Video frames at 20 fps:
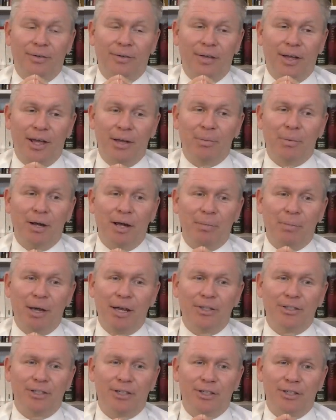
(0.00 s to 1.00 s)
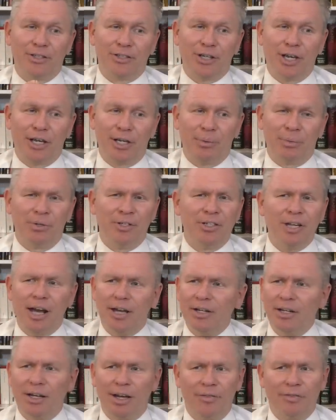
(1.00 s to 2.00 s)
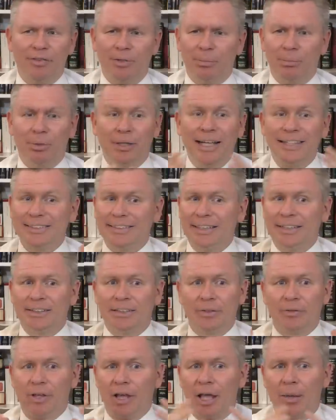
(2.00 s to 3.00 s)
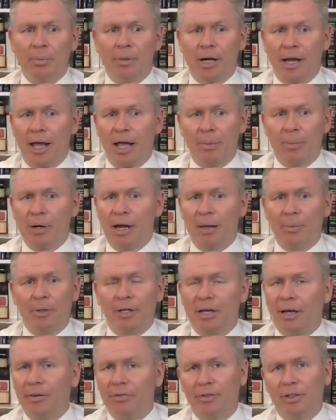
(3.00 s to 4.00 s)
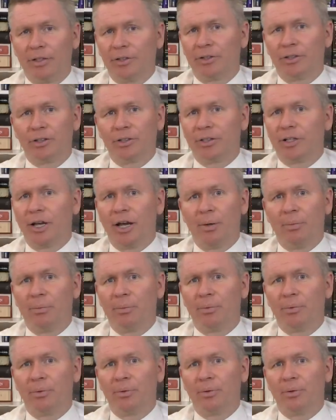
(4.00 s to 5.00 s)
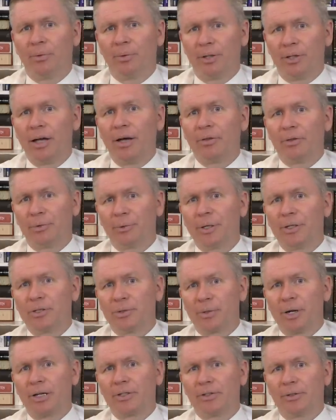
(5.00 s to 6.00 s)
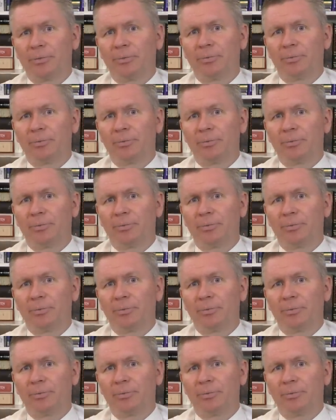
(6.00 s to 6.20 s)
Abraham, Isaac, and Jacob. None of the blessings of the Abrahamic covenant could come without the resurrection